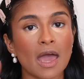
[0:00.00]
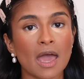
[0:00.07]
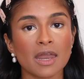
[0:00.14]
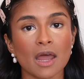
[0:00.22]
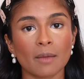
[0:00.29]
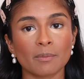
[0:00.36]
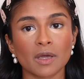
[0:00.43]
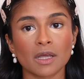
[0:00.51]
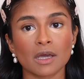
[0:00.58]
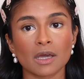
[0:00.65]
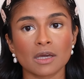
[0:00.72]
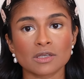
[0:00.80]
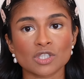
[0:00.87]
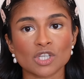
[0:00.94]
then I'm
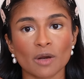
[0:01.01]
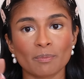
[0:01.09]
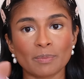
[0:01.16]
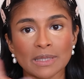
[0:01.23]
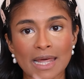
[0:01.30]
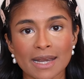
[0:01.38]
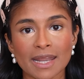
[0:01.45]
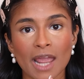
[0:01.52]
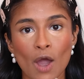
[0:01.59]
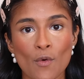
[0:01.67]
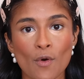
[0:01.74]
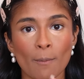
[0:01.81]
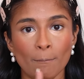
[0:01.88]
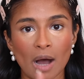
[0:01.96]
gonna start blending
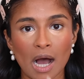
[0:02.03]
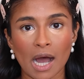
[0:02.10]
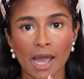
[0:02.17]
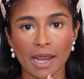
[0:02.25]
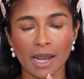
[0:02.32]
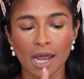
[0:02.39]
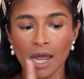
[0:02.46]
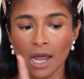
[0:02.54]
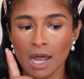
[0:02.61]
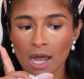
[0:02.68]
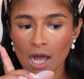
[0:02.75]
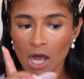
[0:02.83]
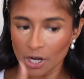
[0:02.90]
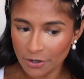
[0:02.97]
out my
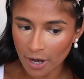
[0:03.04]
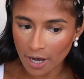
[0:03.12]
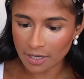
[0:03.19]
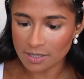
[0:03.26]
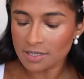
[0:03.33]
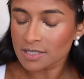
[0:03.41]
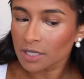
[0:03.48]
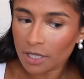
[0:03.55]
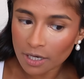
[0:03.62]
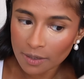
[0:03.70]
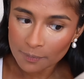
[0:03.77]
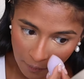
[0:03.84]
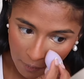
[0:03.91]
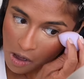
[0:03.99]
under eye concealer.